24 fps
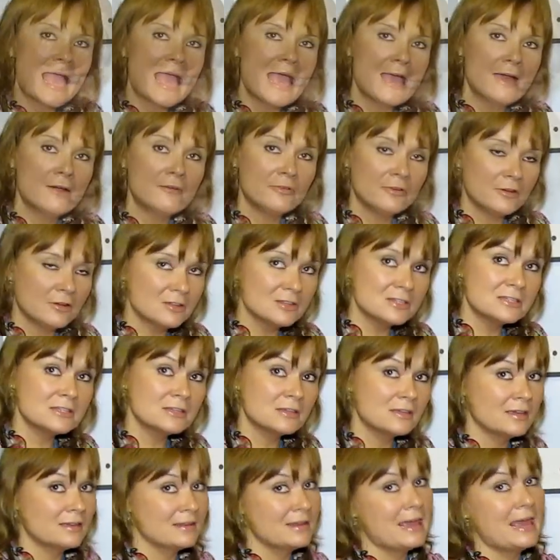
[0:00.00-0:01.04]
And we're also
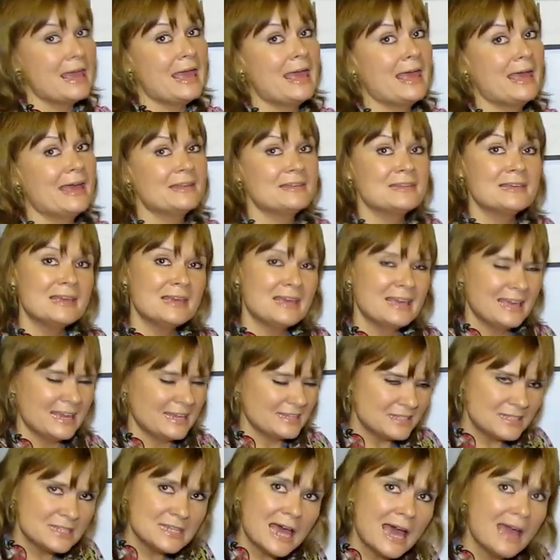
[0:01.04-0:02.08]
gonna add
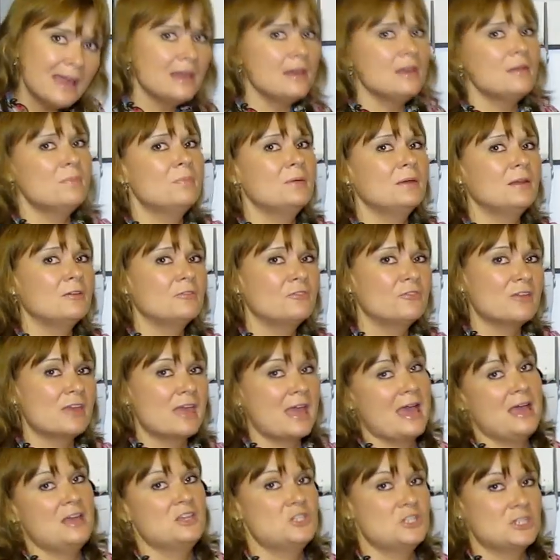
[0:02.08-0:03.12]
a tiny bit of
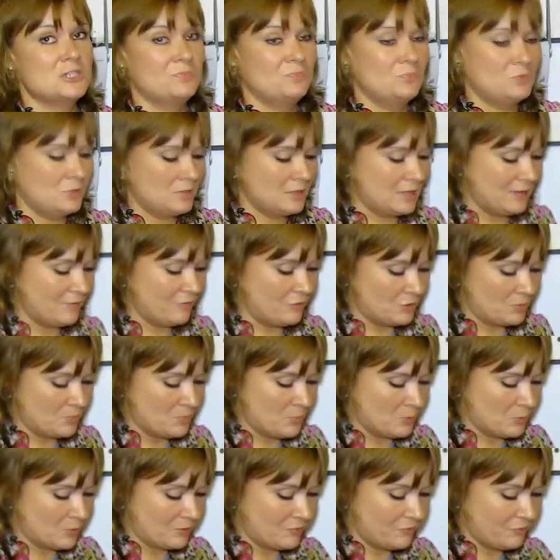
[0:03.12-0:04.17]
ketchup to give it
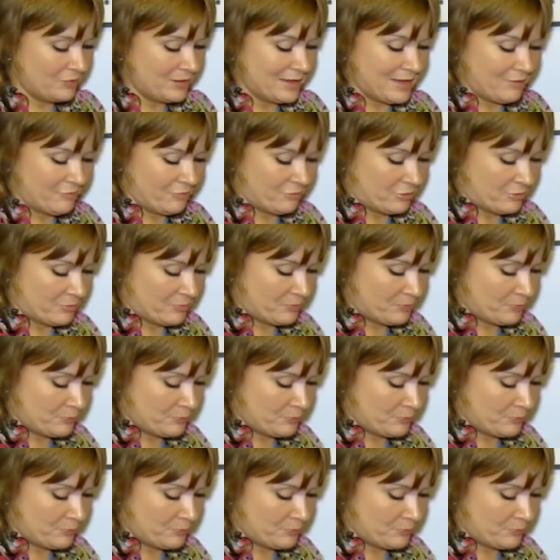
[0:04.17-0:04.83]
more flavor.